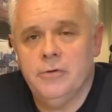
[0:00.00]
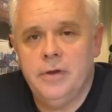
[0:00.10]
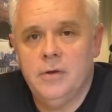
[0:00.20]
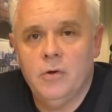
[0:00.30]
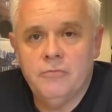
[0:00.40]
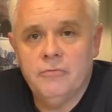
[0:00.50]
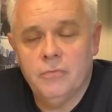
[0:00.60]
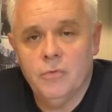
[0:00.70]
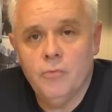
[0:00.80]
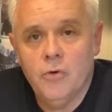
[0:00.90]
area of
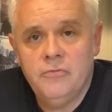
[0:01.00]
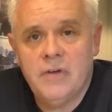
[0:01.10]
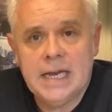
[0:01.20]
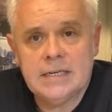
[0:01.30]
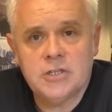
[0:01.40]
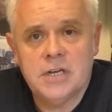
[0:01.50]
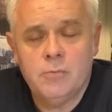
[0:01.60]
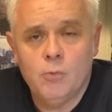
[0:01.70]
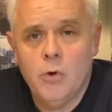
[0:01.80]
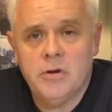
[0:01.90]
the roof actually
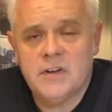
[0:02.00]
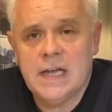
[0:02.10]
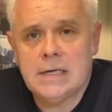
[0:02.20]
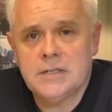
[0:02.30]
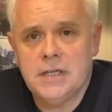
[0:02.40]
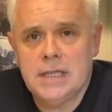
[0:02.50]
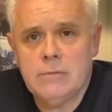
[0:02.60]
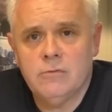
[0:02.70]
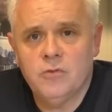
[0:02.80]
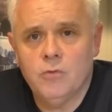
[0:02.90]
worked out and
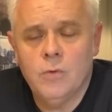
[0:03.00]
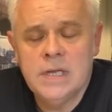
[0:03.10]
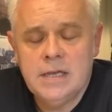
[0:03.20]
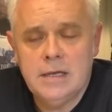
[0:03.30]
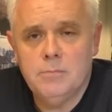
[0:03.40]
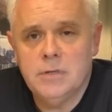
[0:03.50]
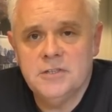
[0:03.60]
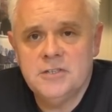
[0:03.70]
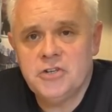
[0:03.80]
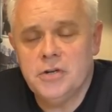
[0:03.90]
that was all in
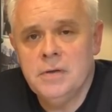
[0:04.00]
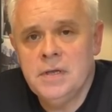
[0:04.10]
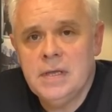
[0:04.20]
position,